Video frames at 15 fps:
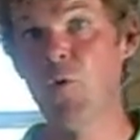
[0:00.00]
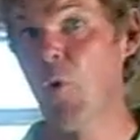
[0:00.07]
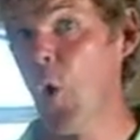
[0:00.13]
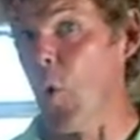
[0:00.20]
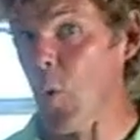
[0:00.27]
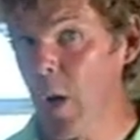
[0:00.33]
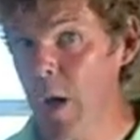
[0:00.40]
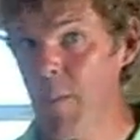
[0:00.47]

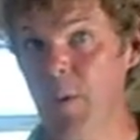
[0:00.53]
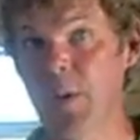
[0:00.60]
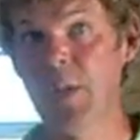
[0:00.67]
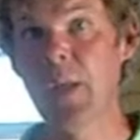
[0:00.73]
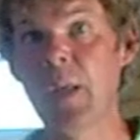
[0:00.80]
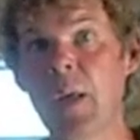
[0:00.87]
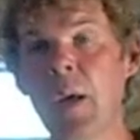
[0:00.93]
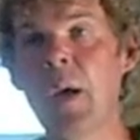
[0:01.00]
True
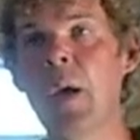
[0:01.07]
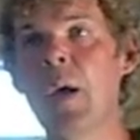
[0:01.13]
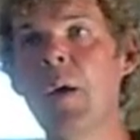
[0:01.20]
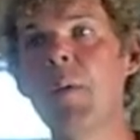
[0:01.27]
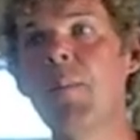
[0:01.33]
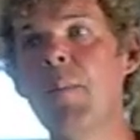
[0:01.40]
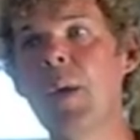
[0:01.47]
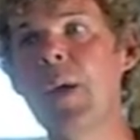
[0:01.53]
liberty
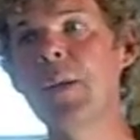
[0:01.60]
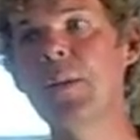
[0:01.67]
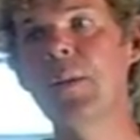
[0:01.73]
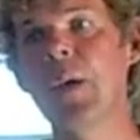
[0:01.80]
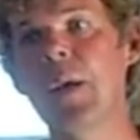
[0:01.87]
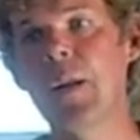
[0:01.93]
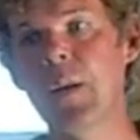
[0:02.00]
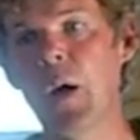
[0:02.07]
means
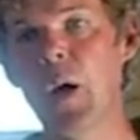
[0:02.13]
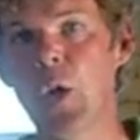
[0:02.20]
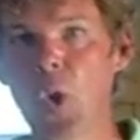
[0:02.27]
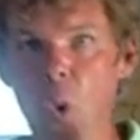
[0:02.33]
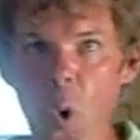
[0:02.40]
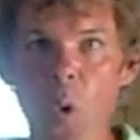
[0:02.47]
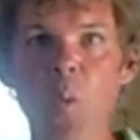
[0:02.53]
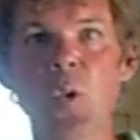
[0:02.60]
that
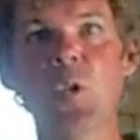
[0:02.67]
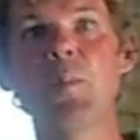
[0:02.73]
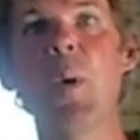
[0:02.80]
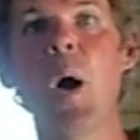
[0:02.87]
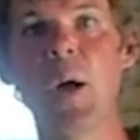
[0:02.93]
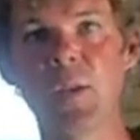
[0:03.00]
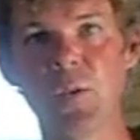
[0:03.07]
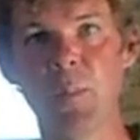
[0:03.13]
you are
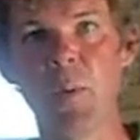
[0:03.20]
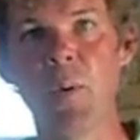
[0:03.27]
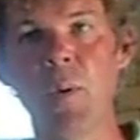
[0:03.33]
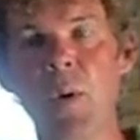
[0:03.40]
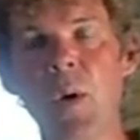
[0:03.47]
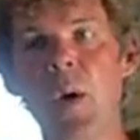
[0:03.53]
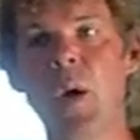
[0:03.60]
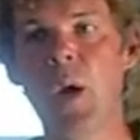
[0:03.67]
responsible
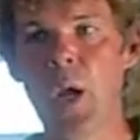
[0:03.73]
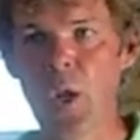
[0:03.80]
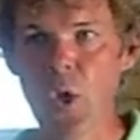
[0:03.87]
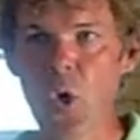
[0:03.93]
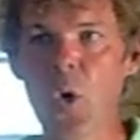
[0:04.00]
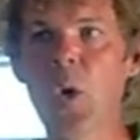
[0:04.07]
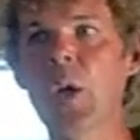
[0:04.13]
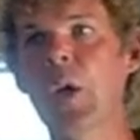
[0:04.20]
and
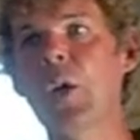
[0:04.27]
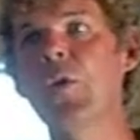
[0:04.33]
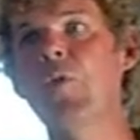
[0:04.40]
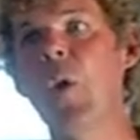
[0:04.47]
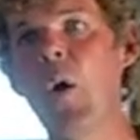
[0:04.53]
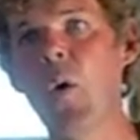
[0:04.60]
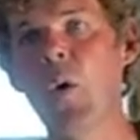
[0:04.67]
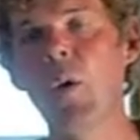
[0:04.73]
you're in
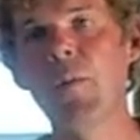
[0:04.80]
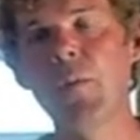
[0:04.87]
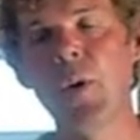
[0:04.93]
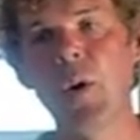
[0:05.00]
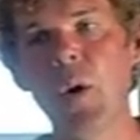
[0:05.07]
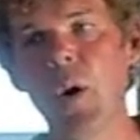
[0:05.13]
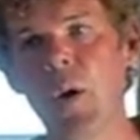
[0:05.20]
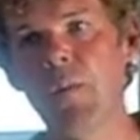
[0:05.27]
control of
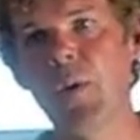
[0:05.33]
your